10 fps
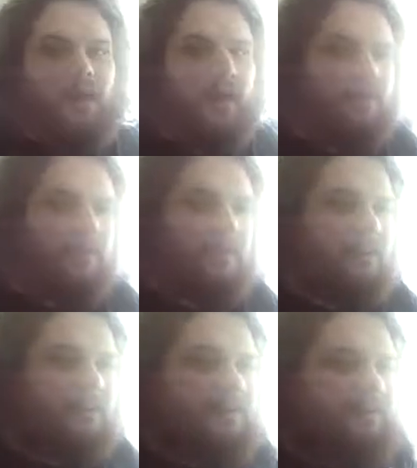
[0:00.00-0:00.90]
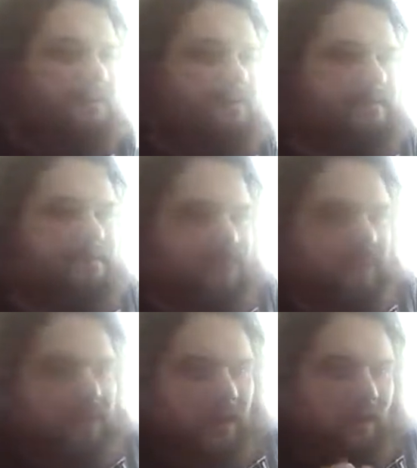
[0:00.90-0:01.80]
whatever.
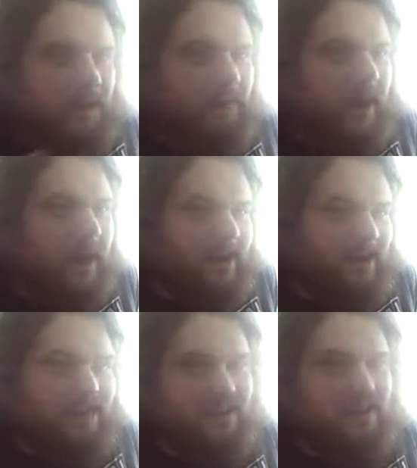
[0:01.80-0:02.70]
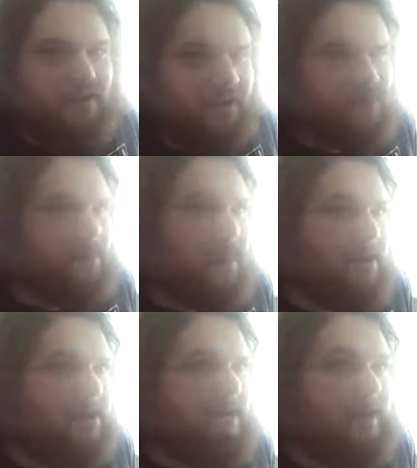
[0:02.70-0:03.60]
We're pirates, there's
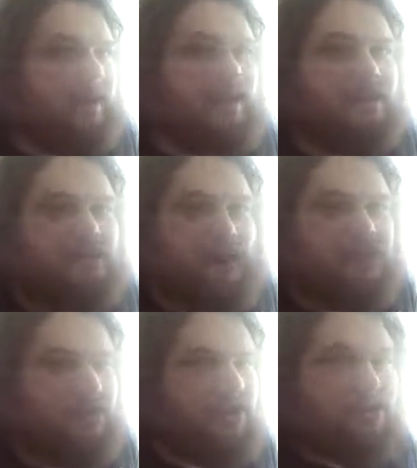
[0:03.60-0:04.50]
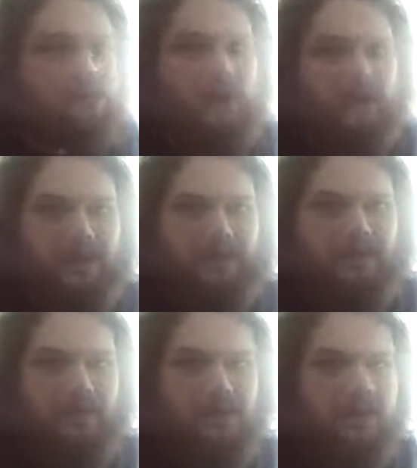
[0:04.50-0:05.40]
buried fucking treasure. It's what we
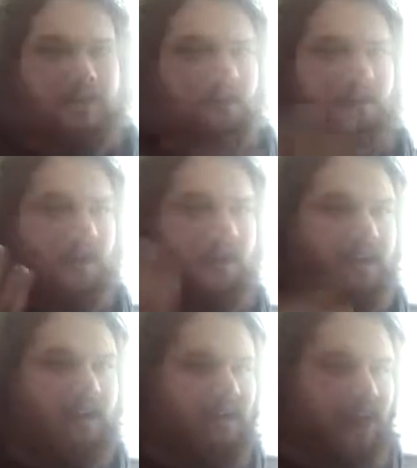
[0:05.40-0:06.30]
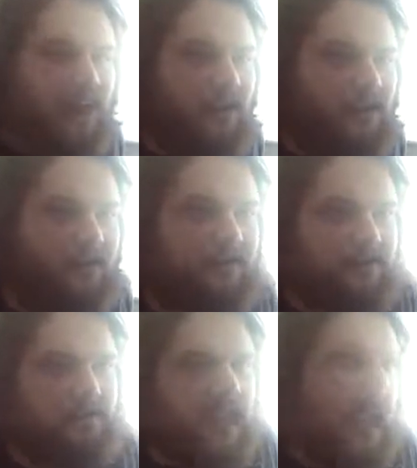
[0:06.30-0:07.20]
do. It's fucking,
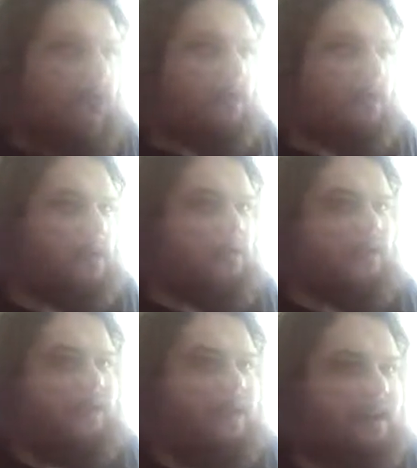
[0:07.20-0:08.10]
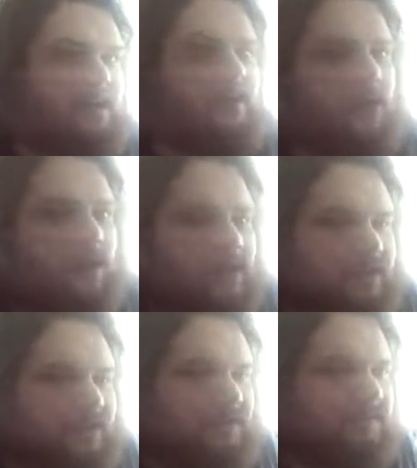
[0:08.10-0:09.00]
it's how the world fucking
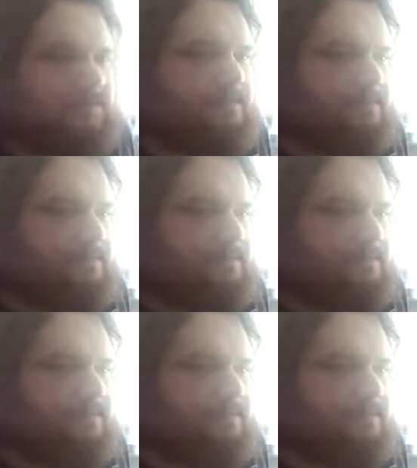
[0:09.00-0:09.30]
works.